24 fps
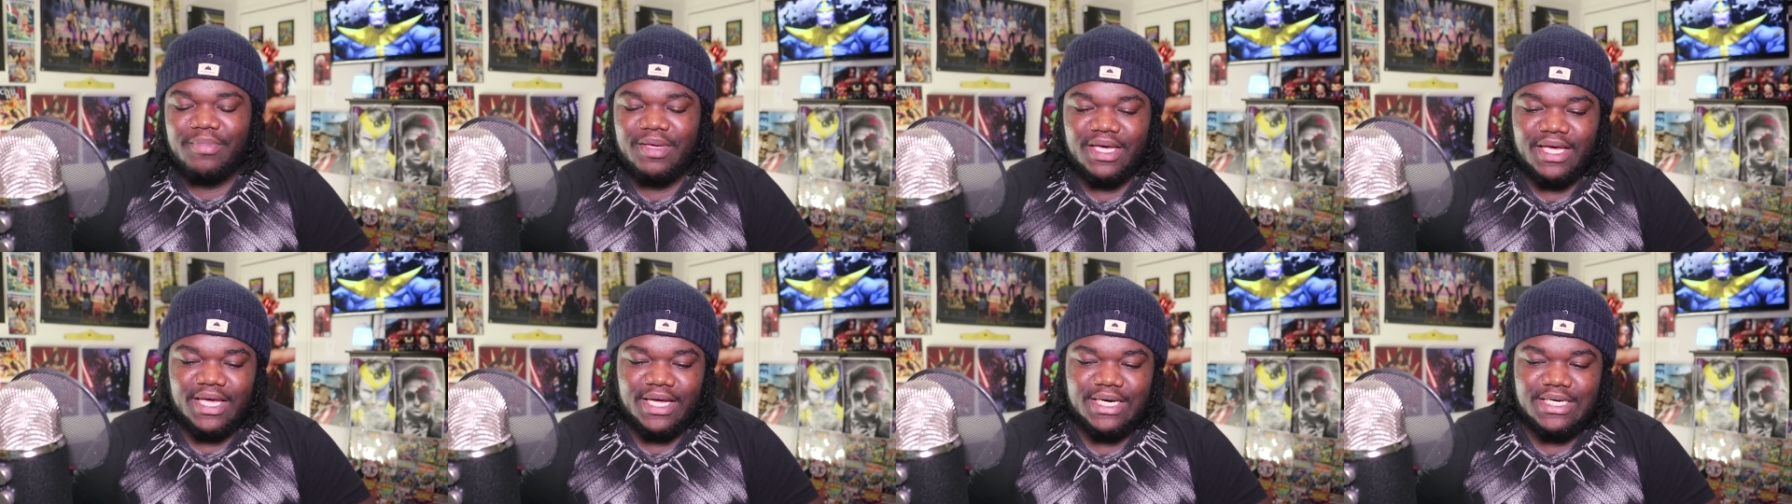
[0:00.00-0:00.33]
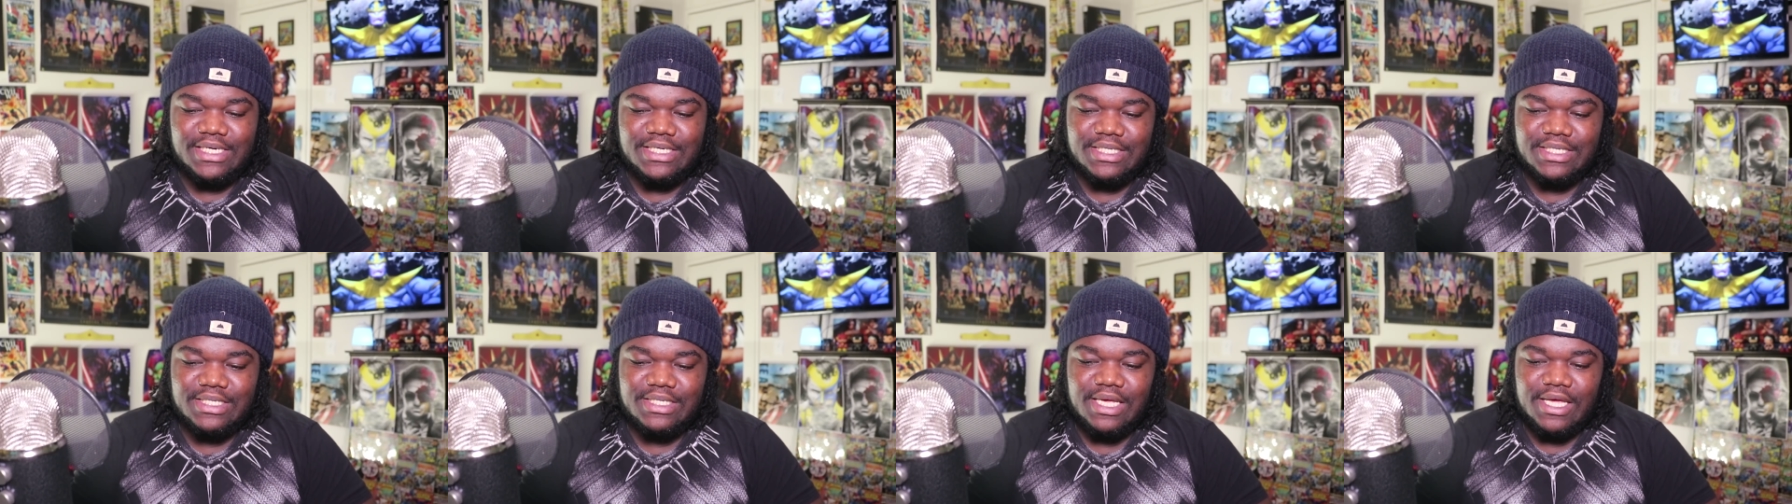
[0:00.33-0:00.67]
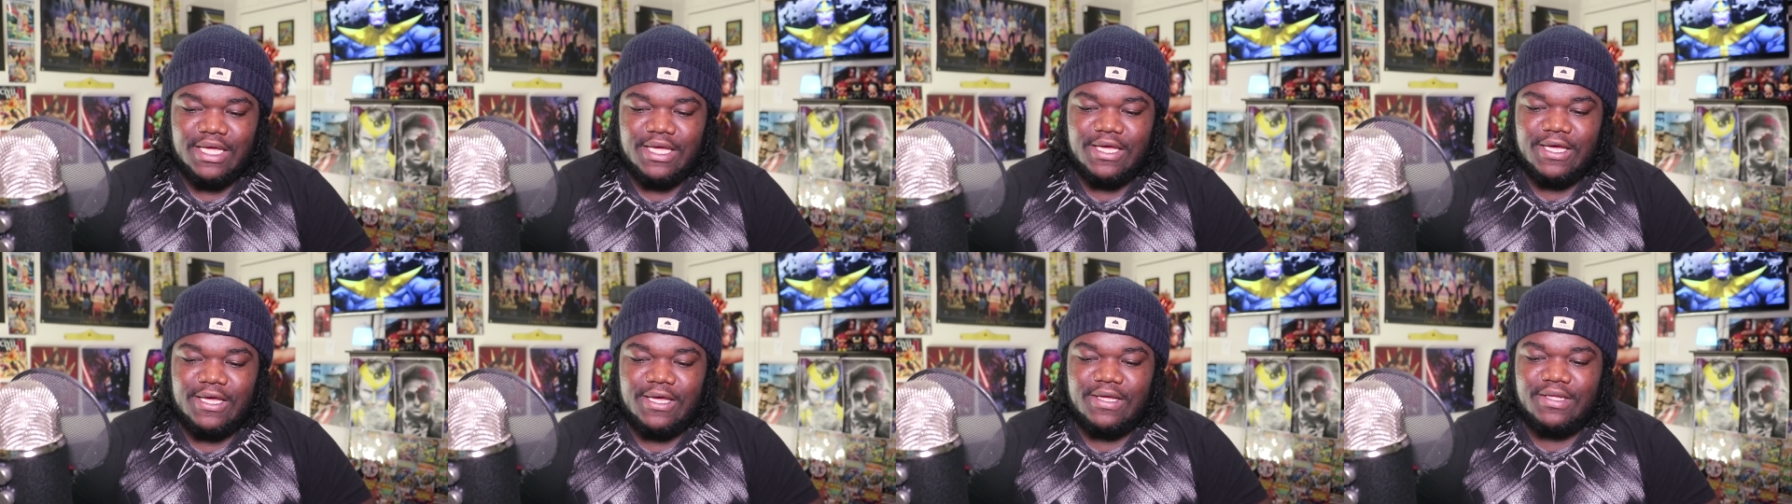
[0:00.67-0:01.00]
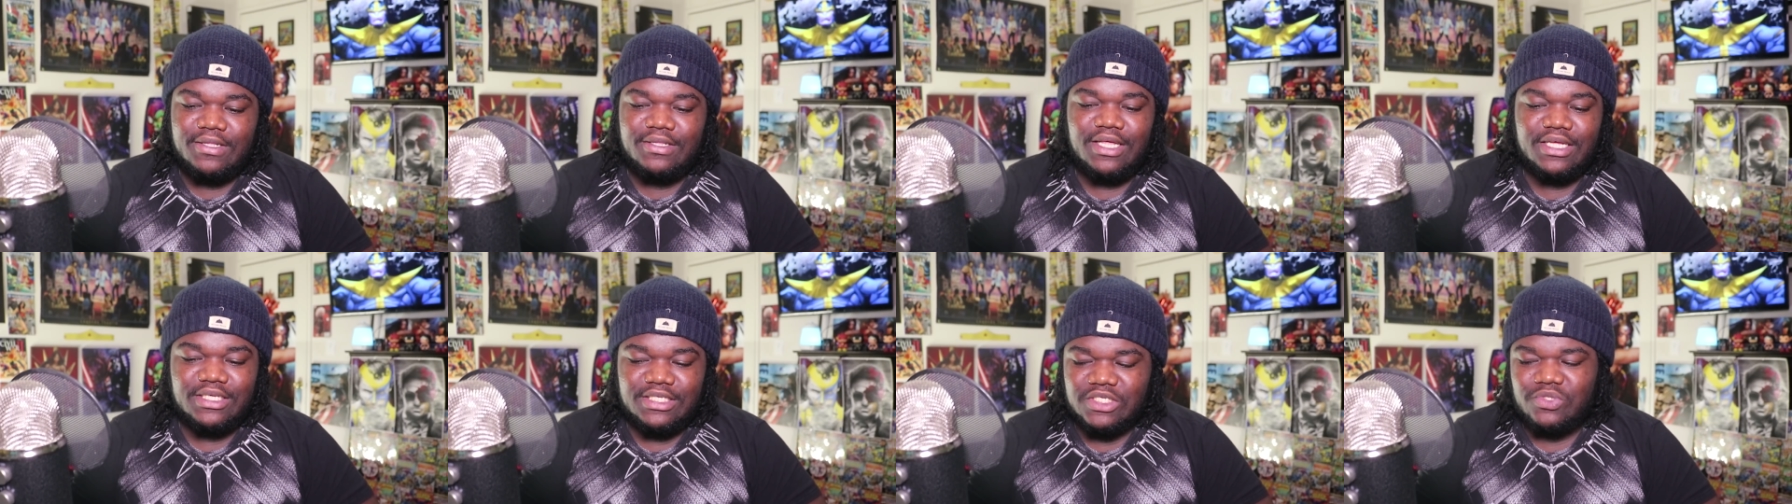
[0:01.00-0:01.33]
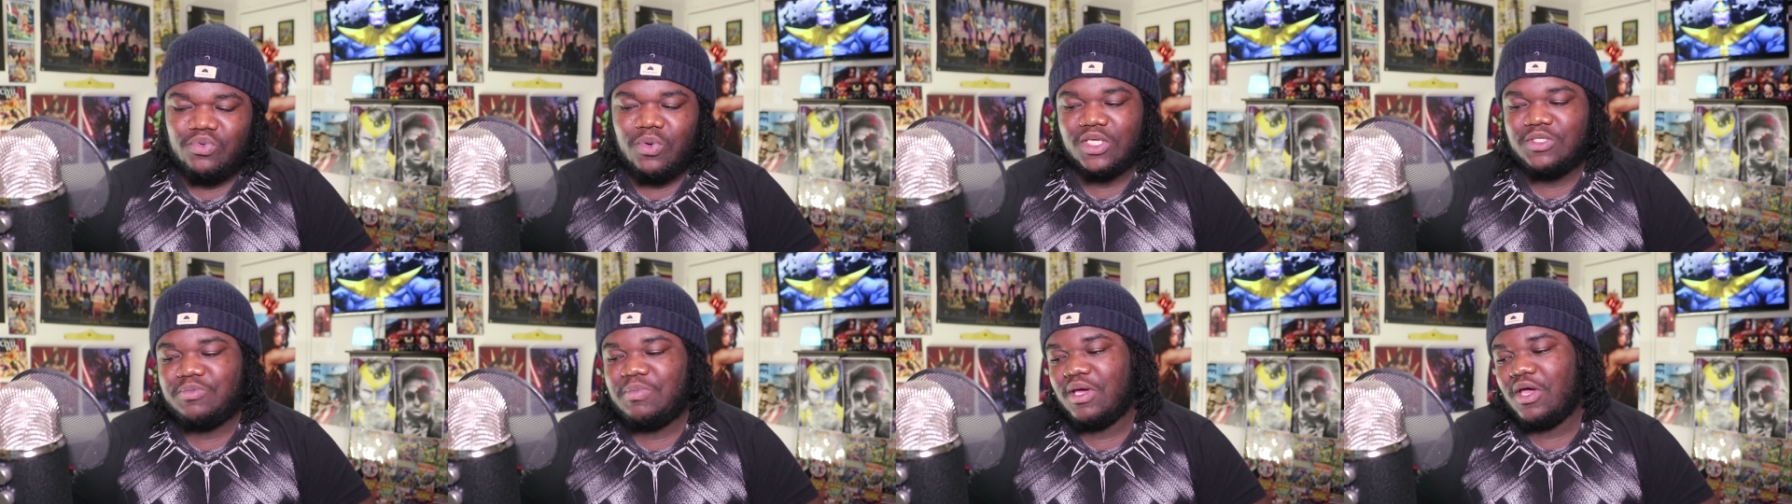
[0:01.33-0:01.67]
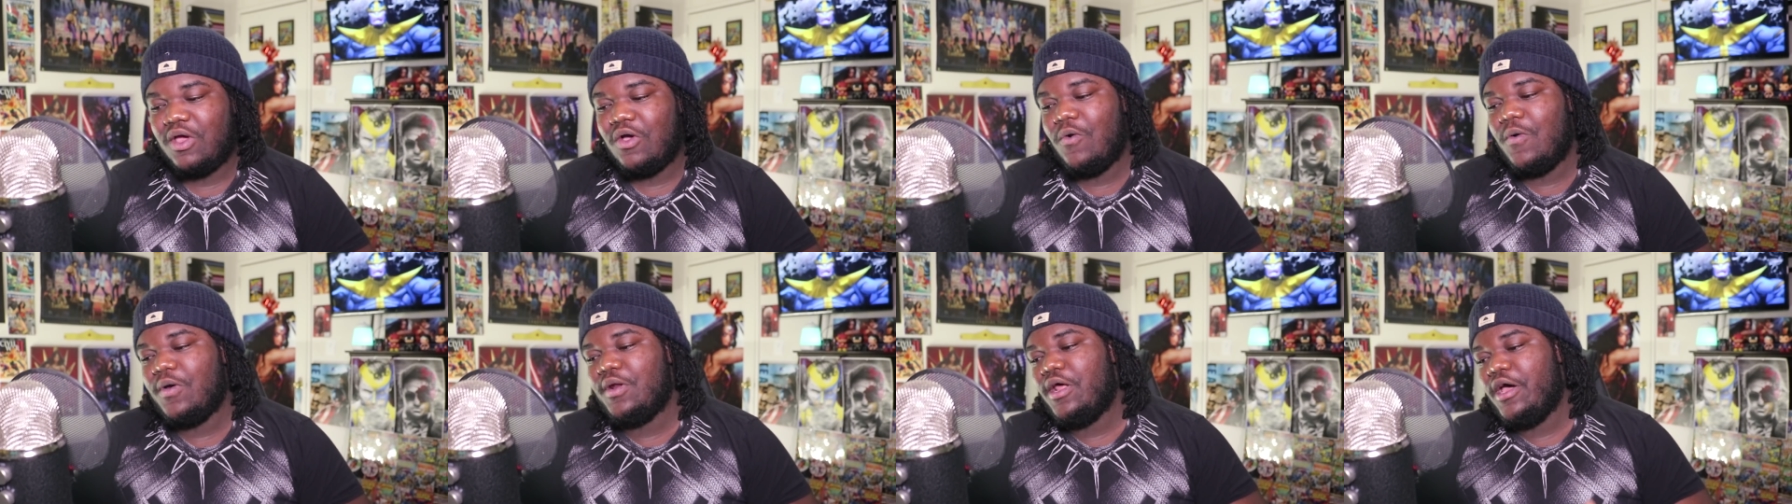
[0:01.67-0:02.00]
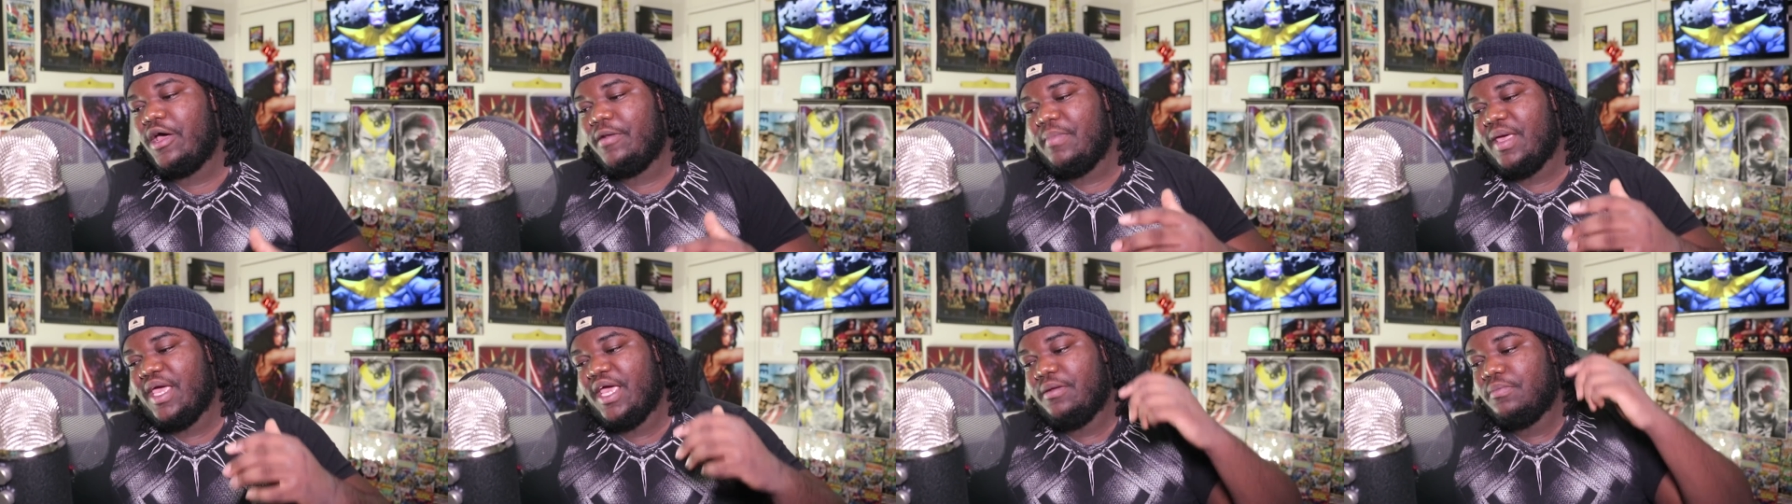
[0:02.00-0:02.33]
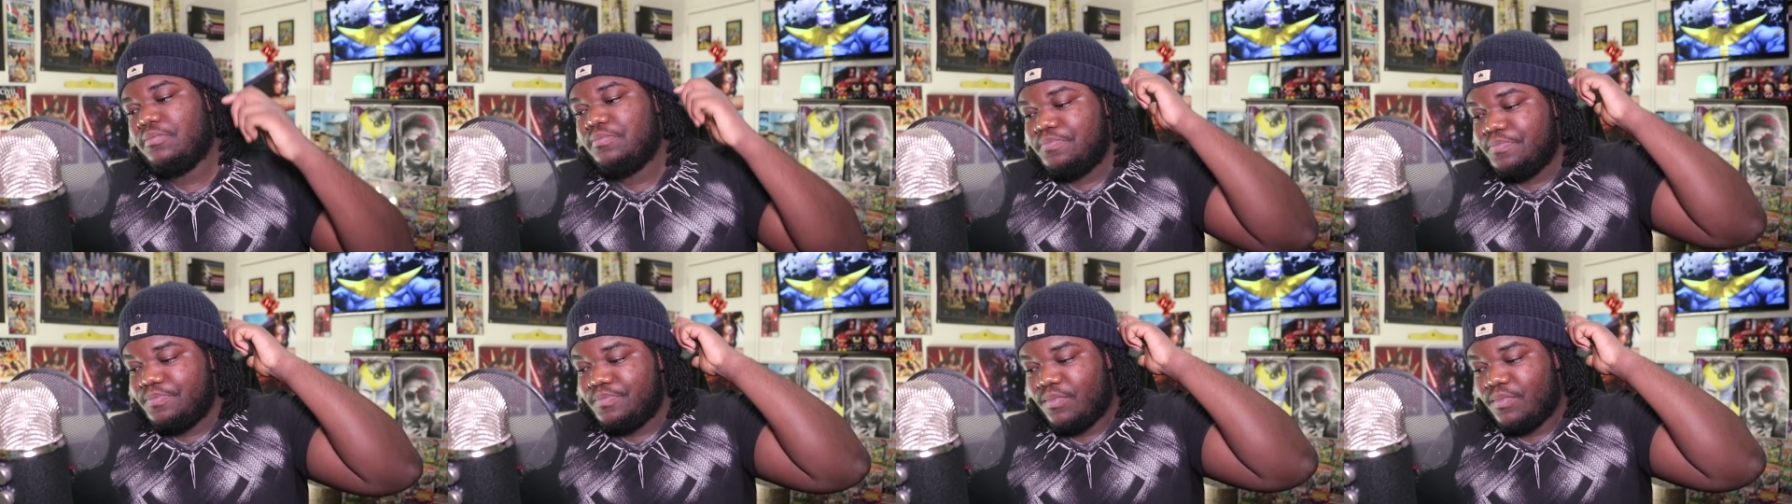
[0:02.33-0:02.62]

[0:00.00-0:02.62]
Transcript: because this is what's been going on, man.